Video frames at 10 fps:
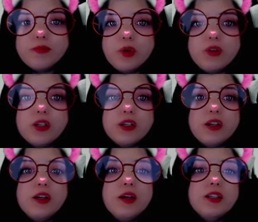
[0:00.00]
Both
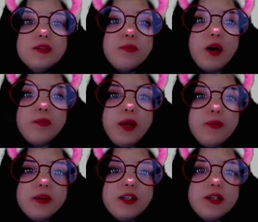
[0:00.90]
the small
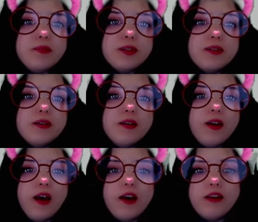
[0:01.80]
paper clips
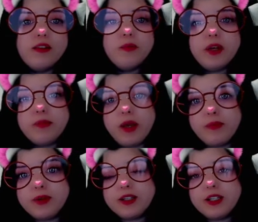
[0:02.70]
and the big
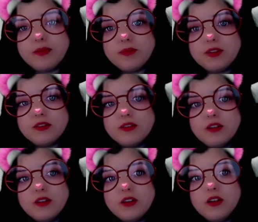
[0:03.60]
paper clips.
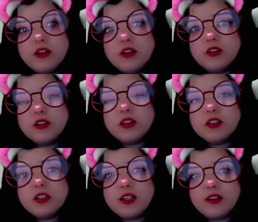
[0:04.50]
So
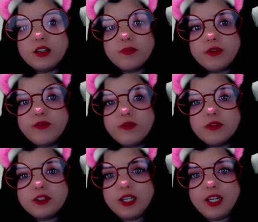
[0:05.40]
let's look at the number
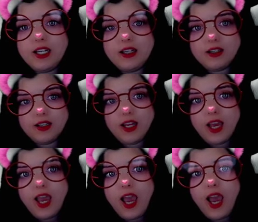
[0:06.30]
14.
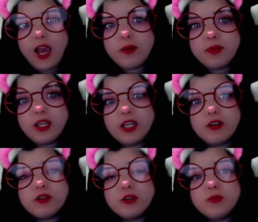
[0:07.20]
How many
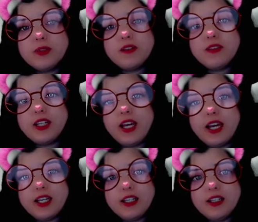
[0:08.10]
groups of
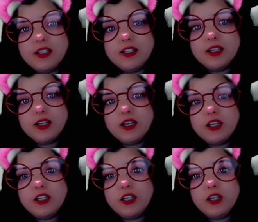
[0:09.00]
10
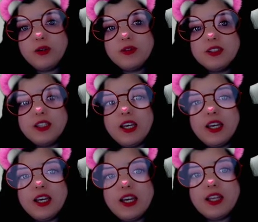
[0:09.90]
do you
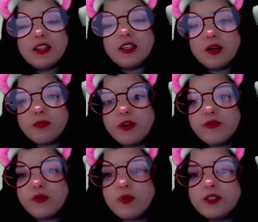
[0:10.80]
see in the number
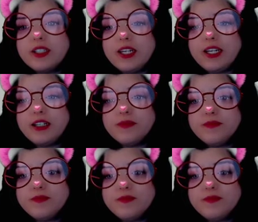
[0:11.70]
14?